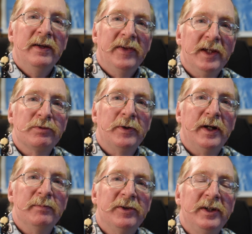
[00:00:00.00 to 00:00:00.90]
That's what
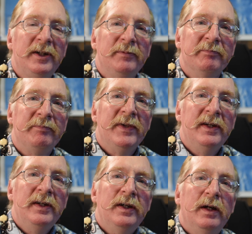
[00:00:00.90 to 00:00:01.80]
I'm thinking.
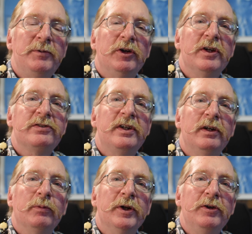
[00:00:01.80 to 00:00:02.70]
I'm curious to
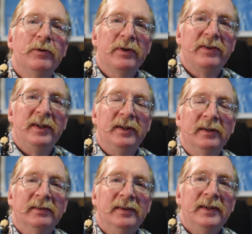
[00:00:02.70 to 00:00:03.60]
hear what you're thinking.